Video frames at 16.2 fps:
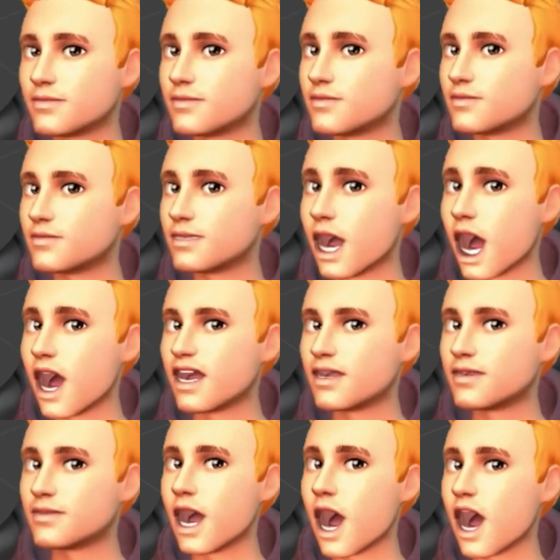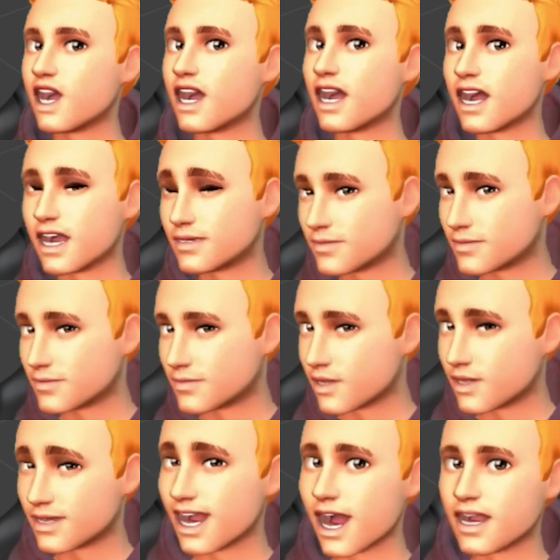And now
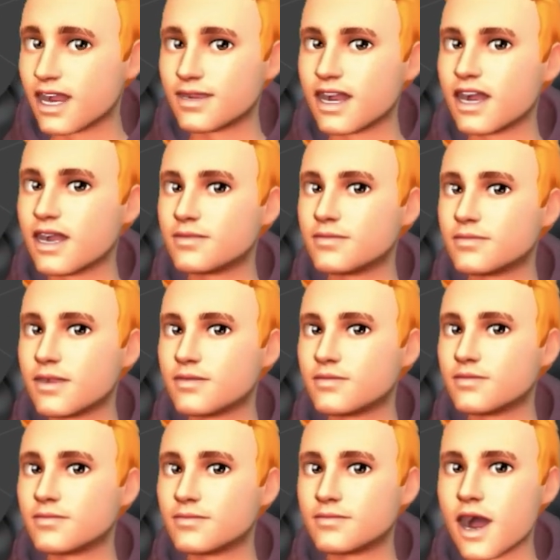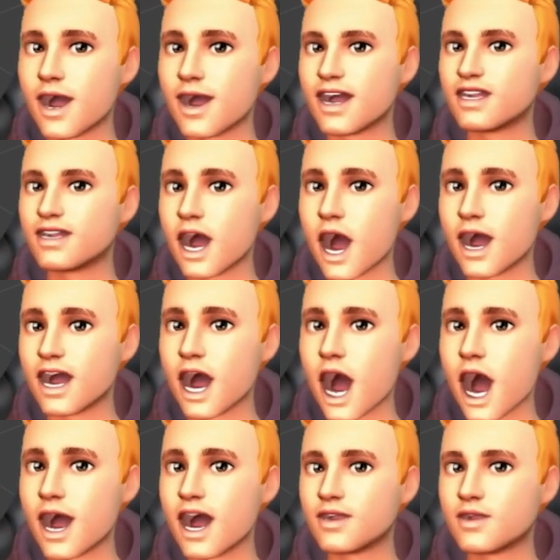shift A again, mesh and
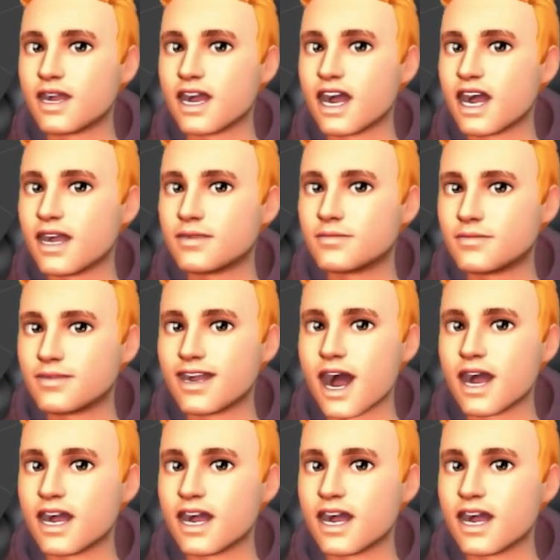add one sphere,